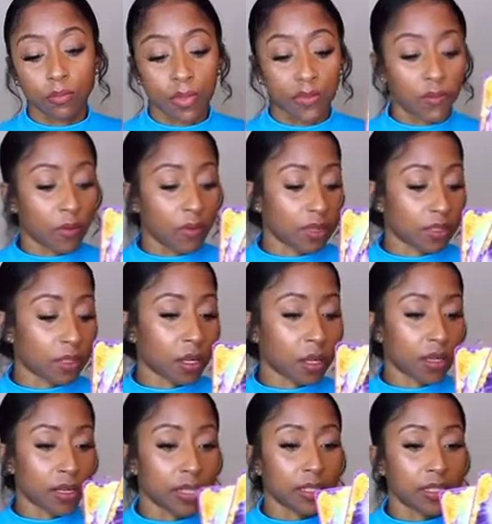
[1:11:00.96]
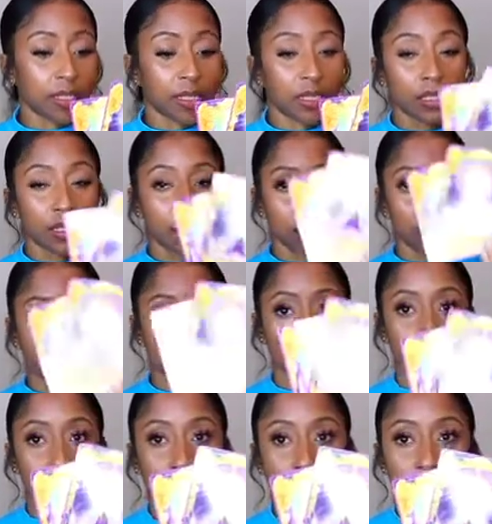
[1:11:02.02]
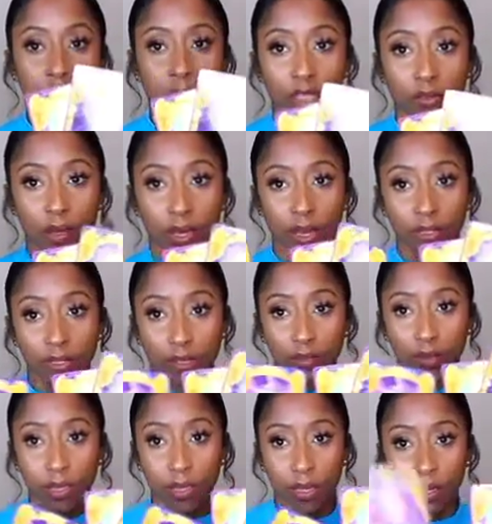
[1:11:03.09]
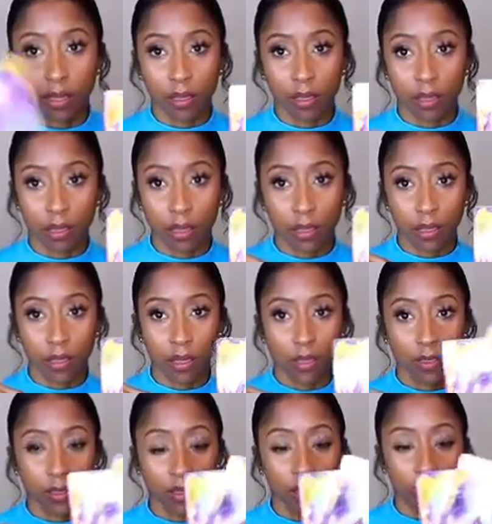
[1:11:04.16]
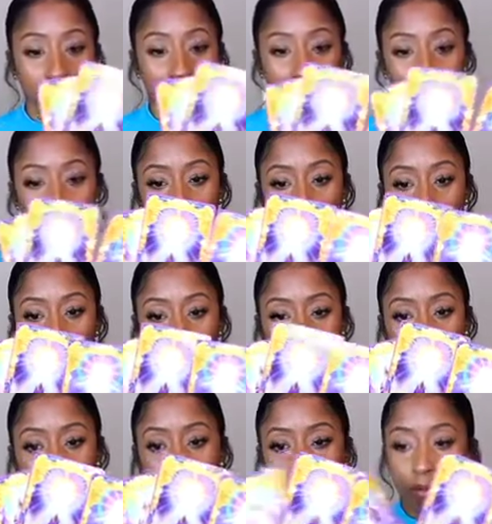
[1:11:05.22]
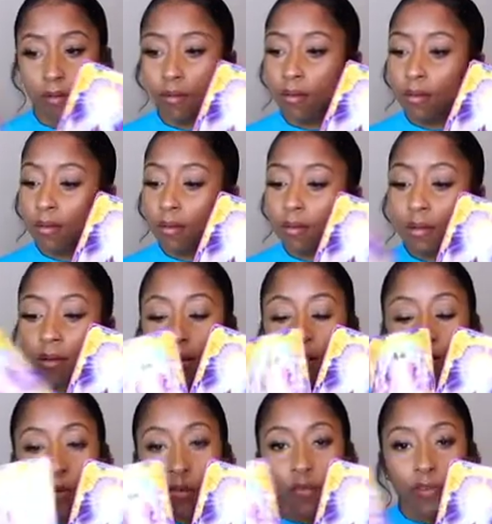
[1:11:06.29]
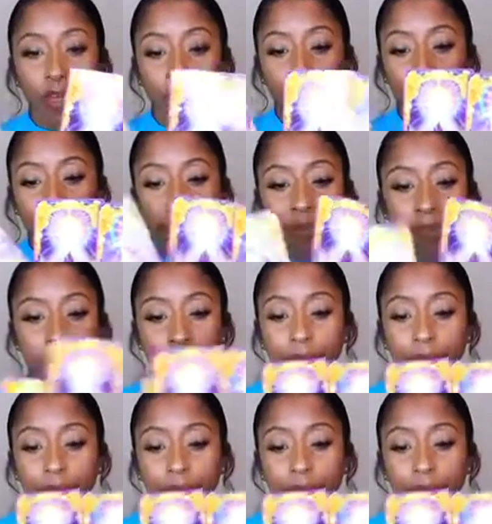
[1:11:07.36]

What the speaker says: be focused on is these three things right here, so you can get this card out of here. Okay, improve your health,